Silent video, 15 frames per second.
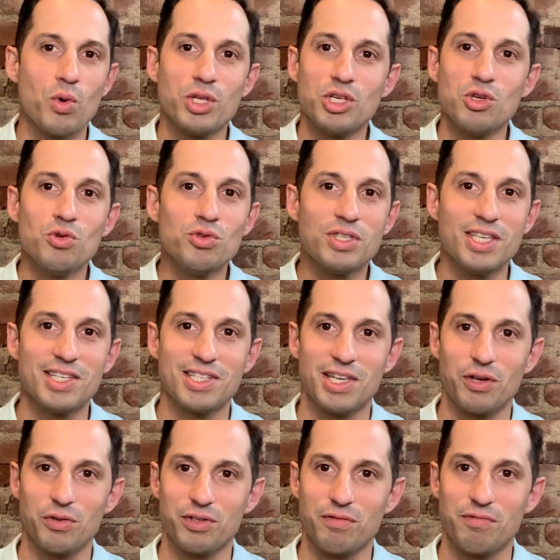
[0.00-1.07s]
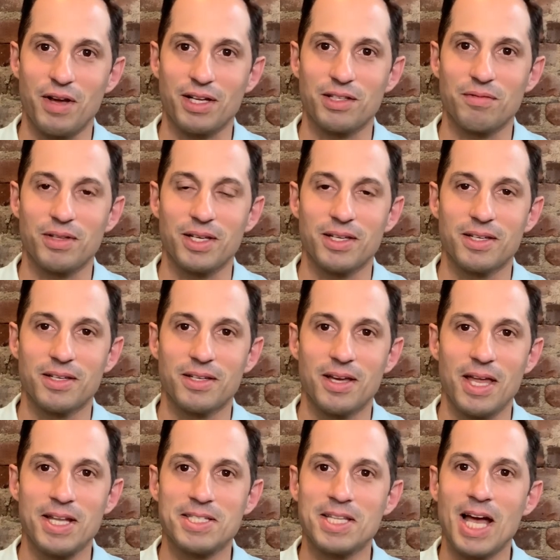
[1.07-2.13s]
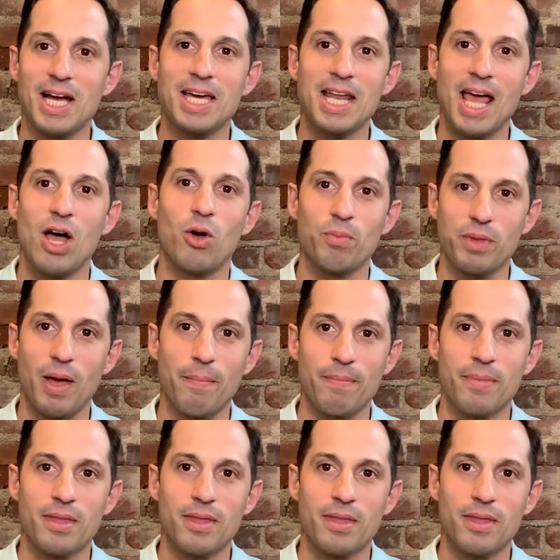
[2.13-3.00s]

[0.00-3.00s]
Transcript: and use these skills effectively, and it's not going to help them.